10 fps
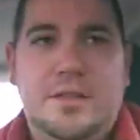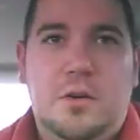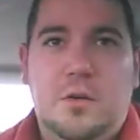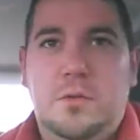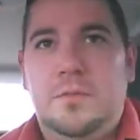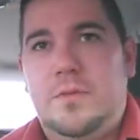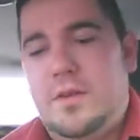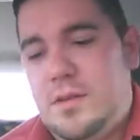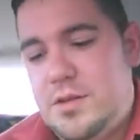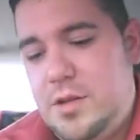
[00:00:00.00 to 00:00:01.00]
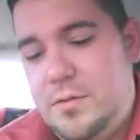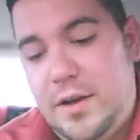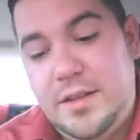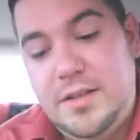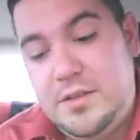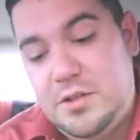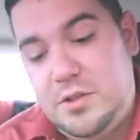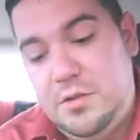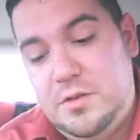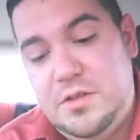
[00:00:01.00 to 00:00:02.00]
So she finally tells the
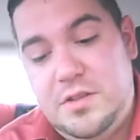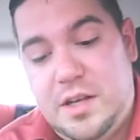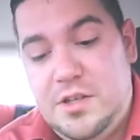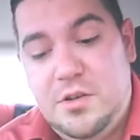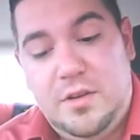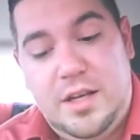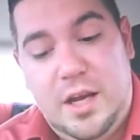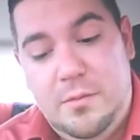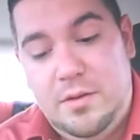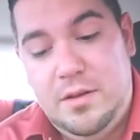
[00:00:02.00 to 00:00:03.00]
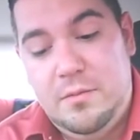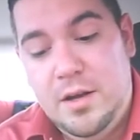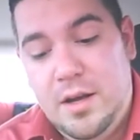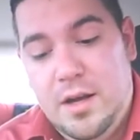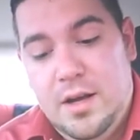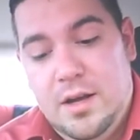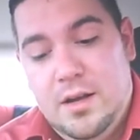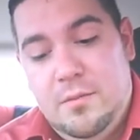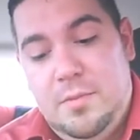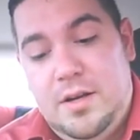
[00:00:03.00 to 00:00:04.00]
truth. She said she only came with him
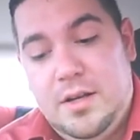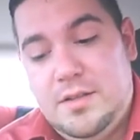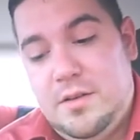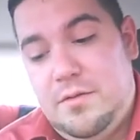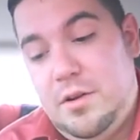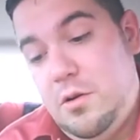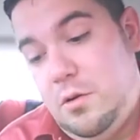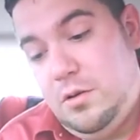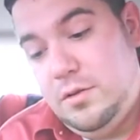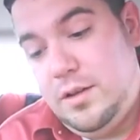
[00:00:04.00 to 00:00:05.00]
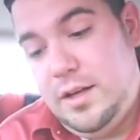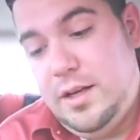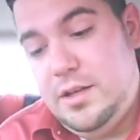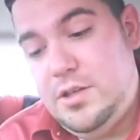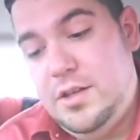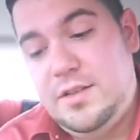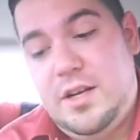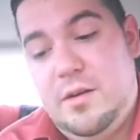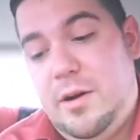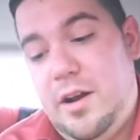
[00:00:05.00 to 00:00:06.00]
because of the gold, and she doesn't
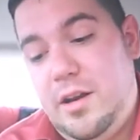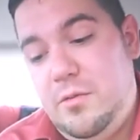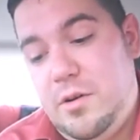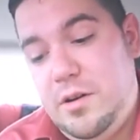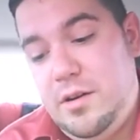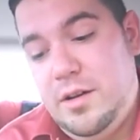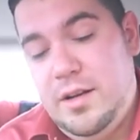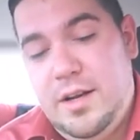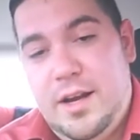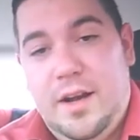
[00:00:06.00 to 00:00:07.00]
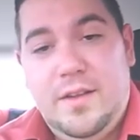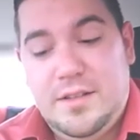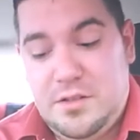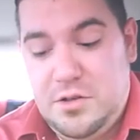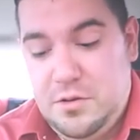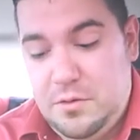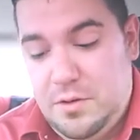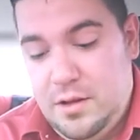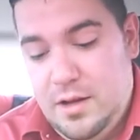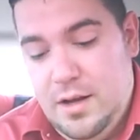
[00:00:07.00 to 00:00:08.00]
care about anyone, and that's the
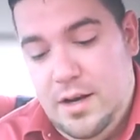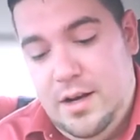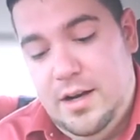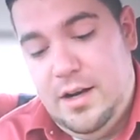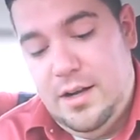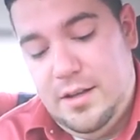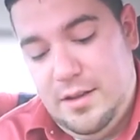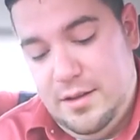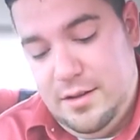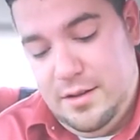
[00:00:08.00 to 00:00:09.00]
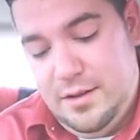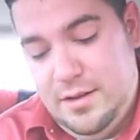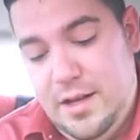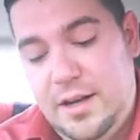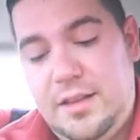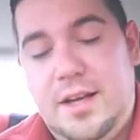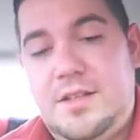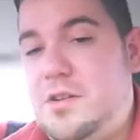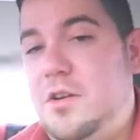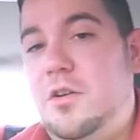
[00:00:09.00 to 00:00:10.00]
truth. Then it
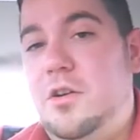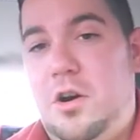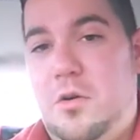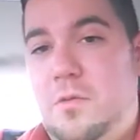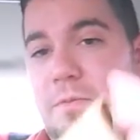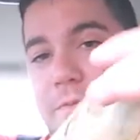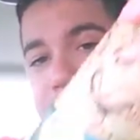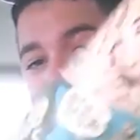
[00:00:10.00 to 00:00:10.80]
lets her go,